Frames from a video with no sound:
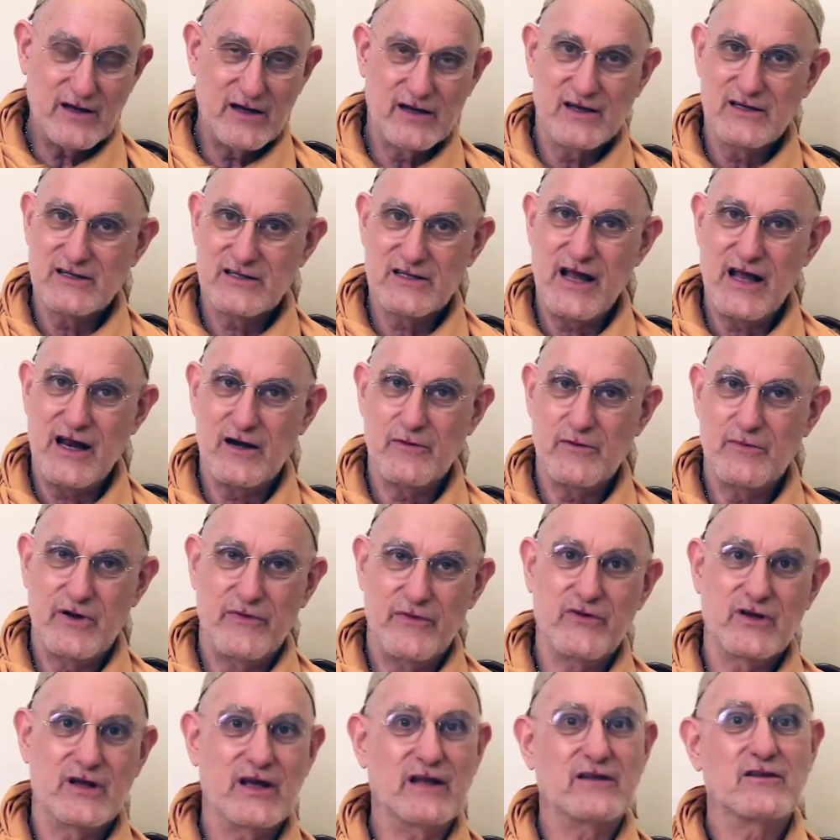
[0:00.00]
is there, but if
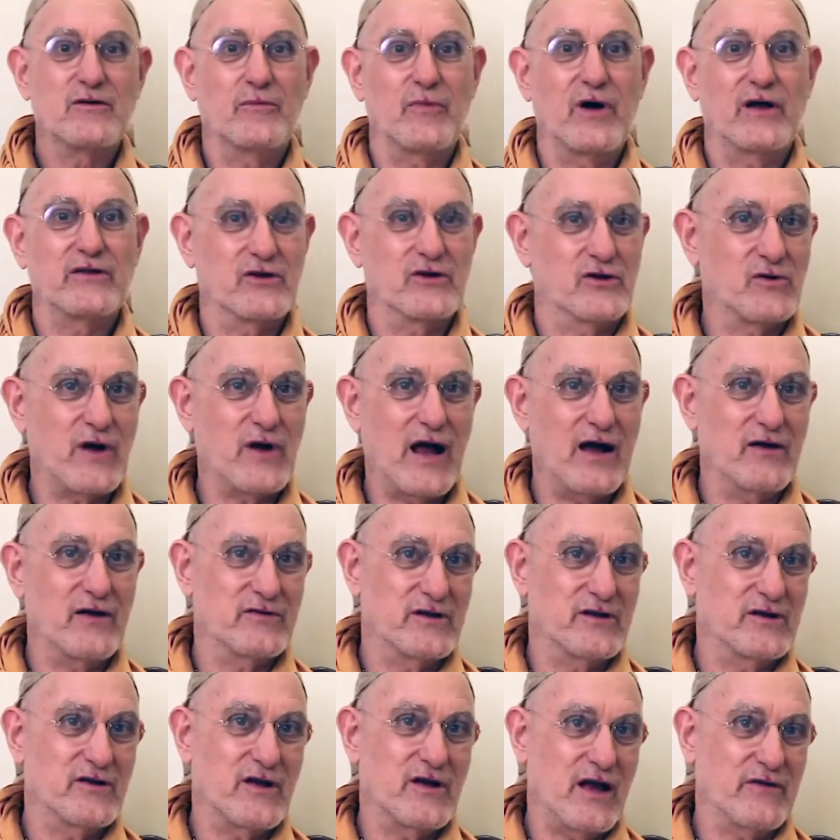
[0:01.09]
you get them on the ground,
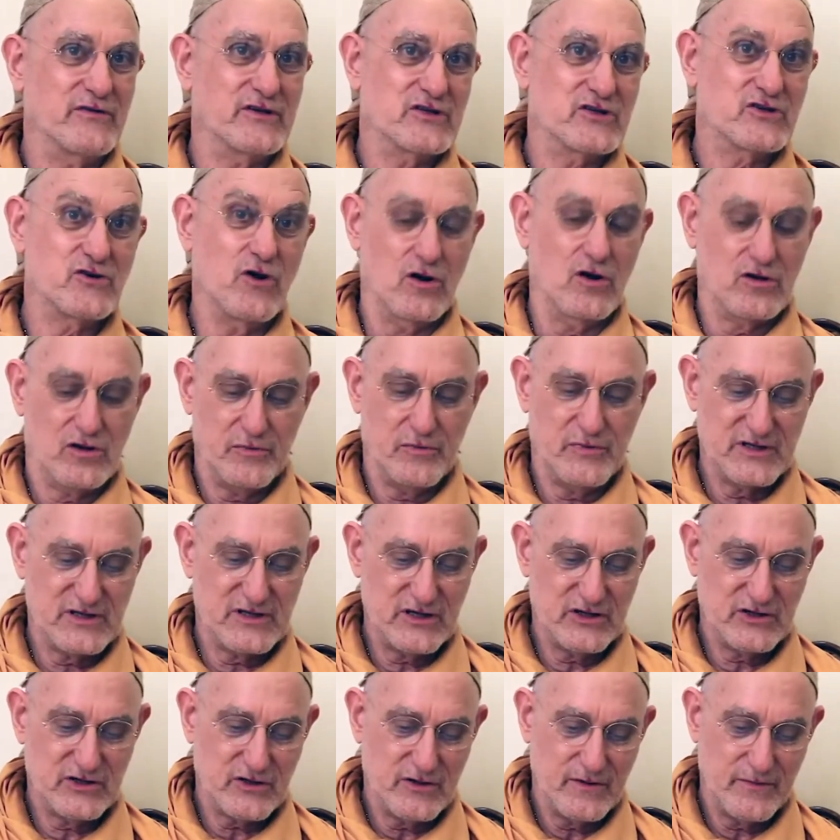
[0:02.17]
then you have a stronger
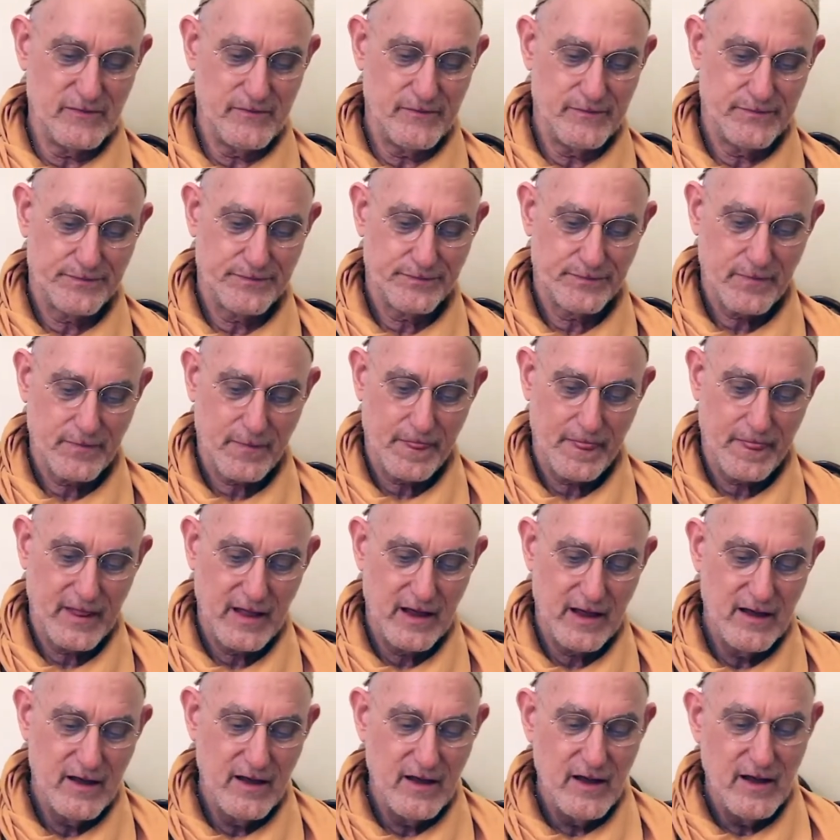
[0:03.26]
position.
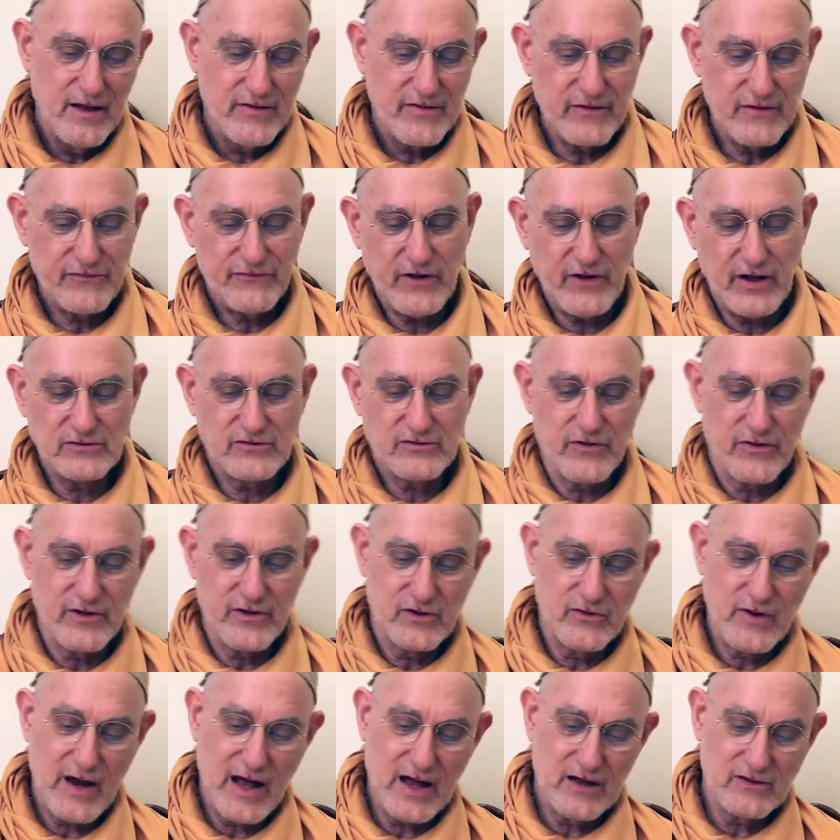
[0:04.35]
They fell to the
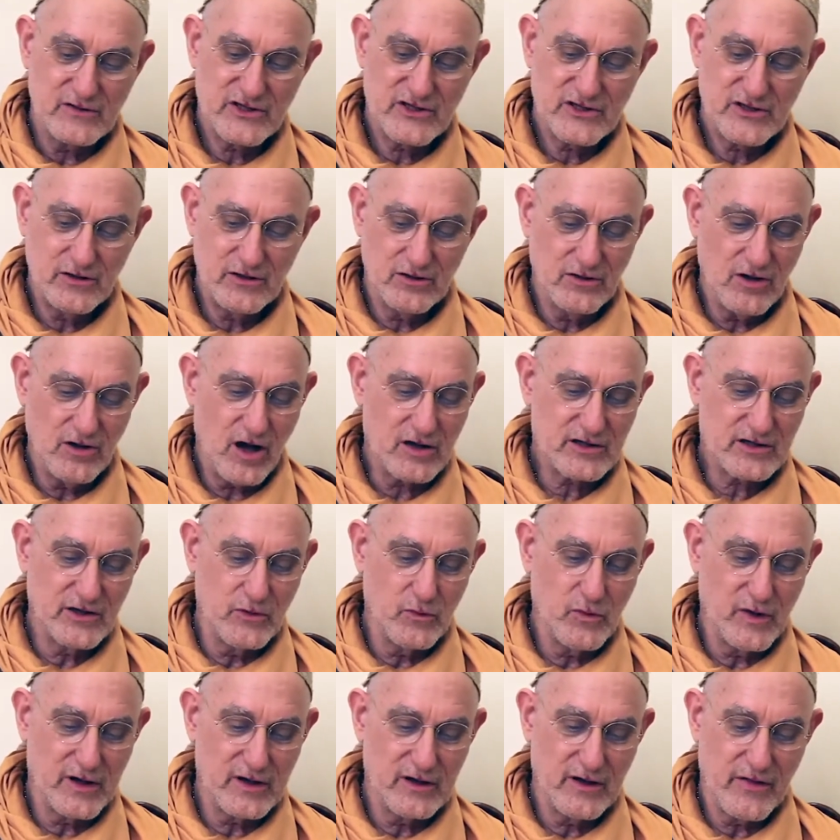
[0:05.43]
ground, still locked in
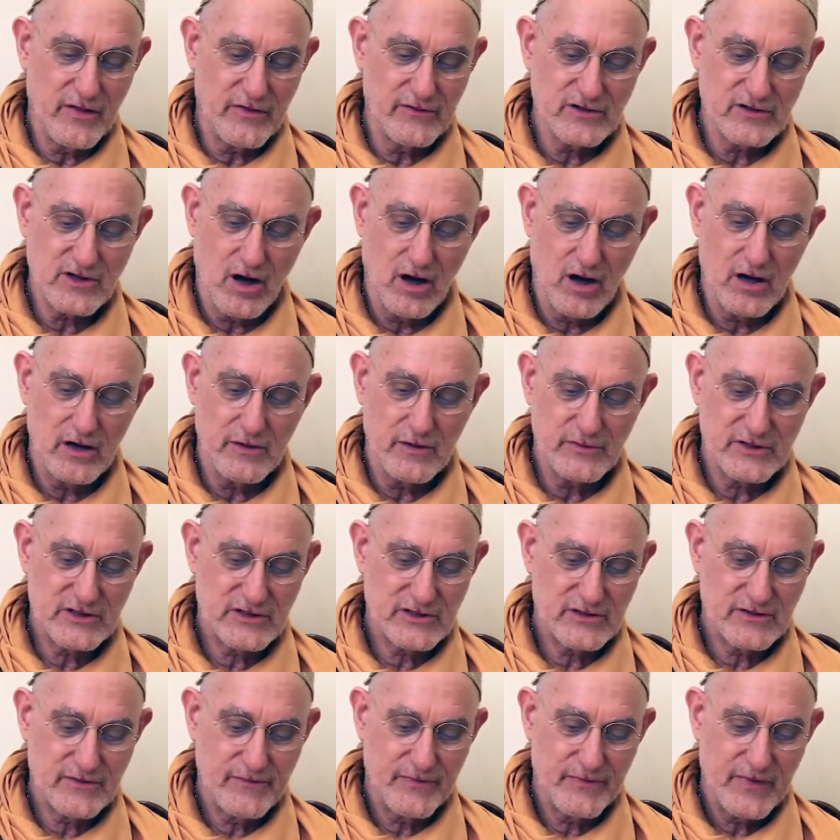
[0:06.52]
one another's
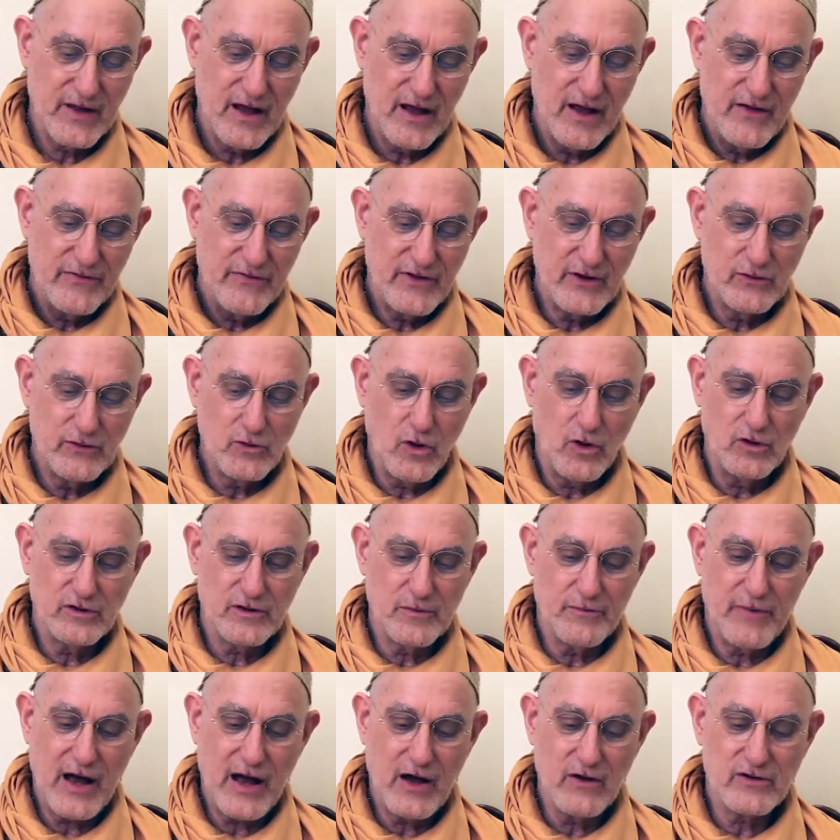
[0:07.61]
arms. They rolled
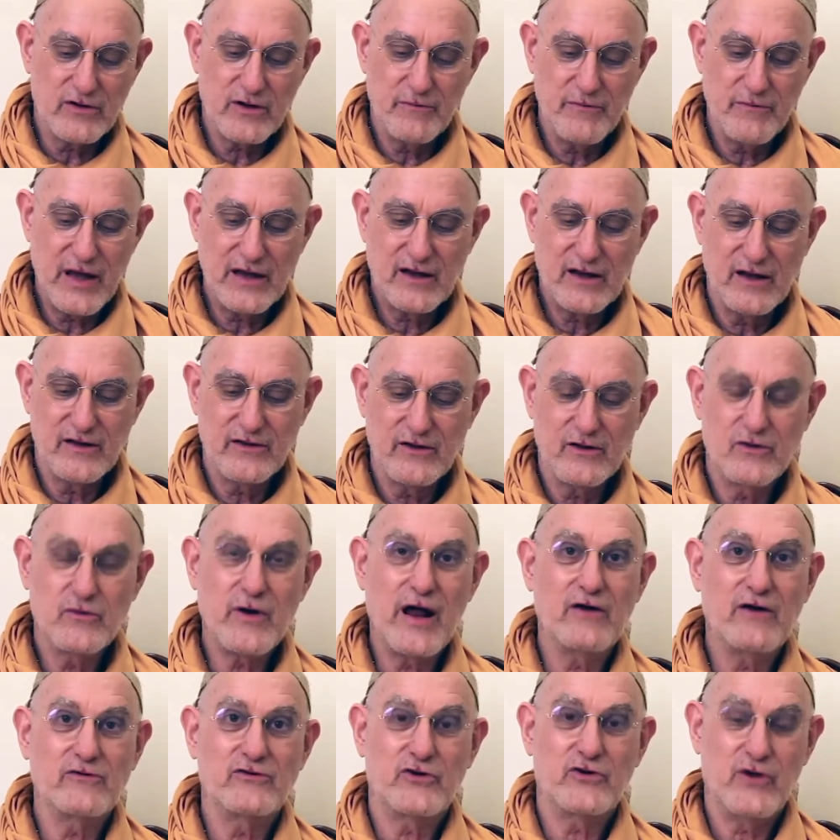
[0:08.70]
about, making the
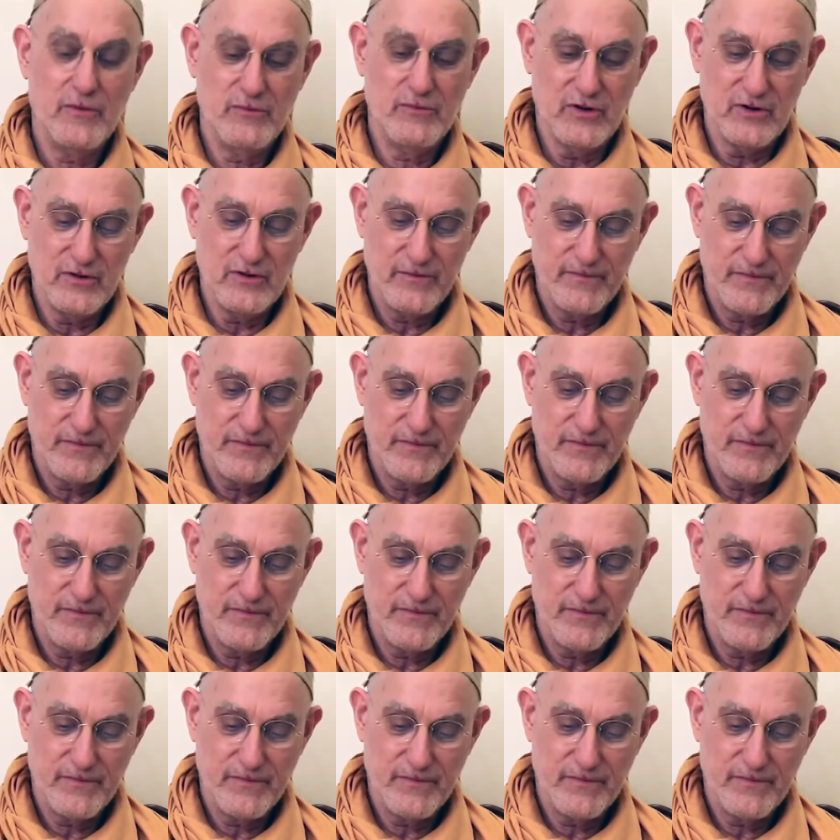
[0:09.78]
ground tremble.